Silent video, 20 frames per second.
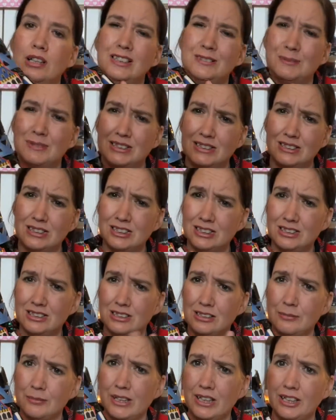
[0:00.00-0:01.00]
but it's just
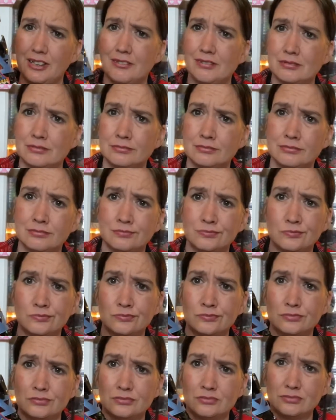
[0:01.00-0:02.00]
not me.
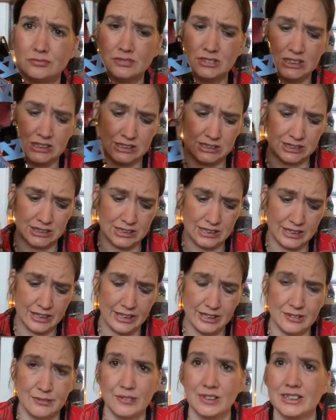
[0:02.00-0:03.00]

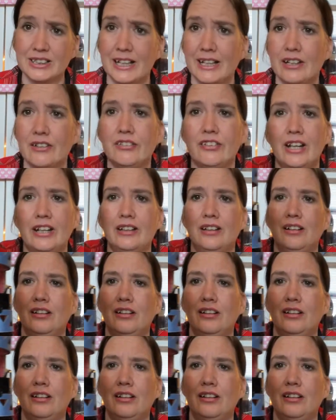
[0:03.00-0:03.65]
Sadly, we'll take a final